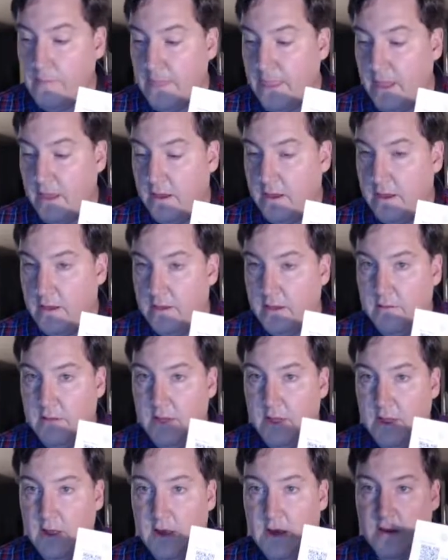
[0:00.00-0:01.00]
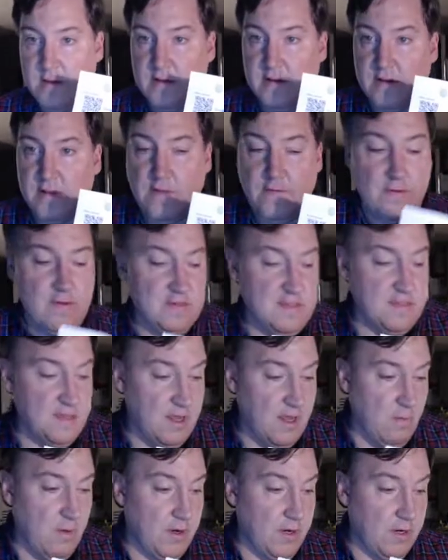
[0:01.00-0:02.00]
So the first thing
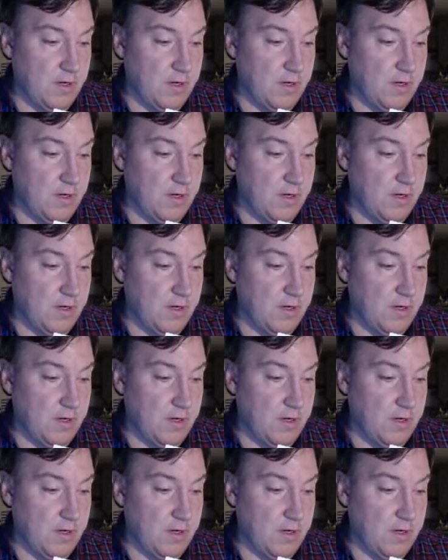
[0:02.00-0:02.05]
I want